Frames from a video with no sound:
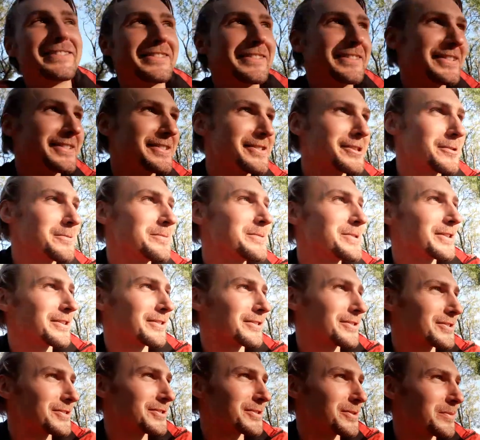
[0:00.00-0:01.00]
These herbs are
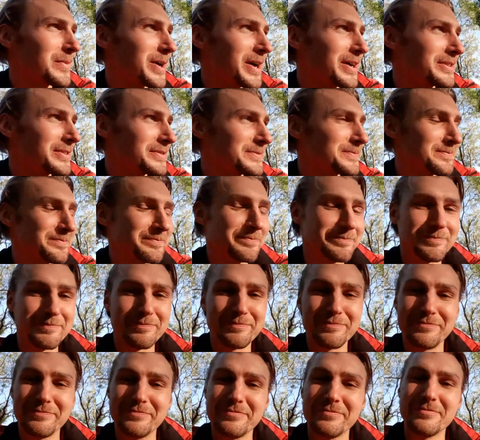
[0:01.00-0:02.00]
not so bad,
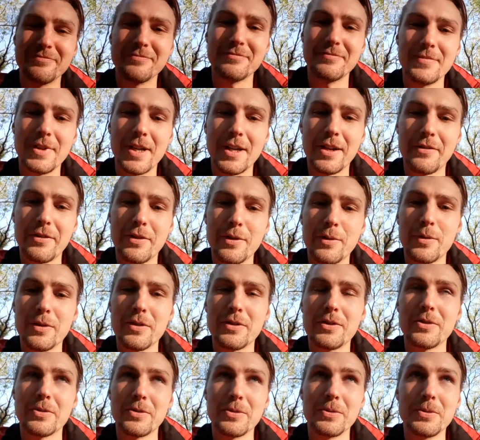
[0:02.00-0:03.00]
but if you
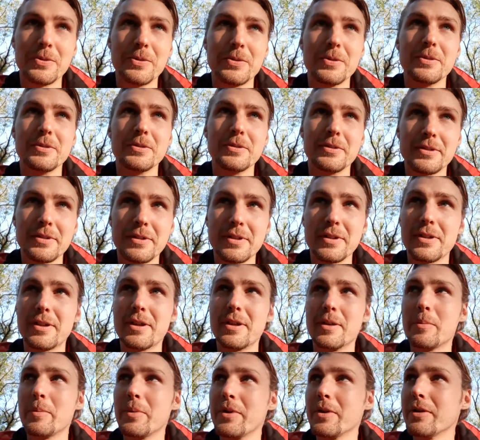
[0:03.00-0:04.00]
want to
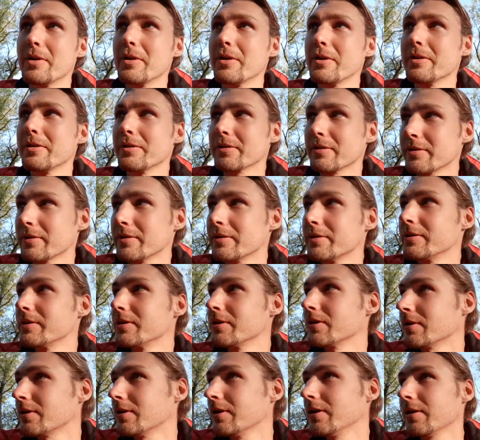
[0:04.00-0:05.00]
keep your
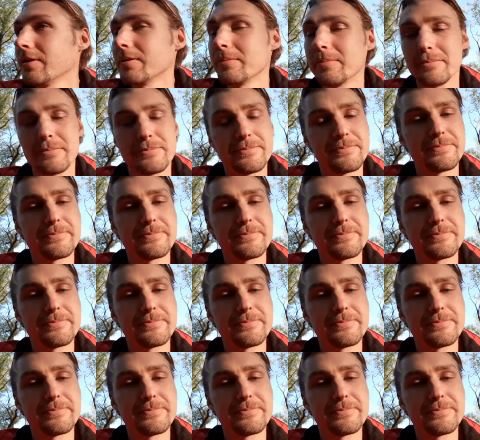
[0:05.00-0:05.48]
your calm,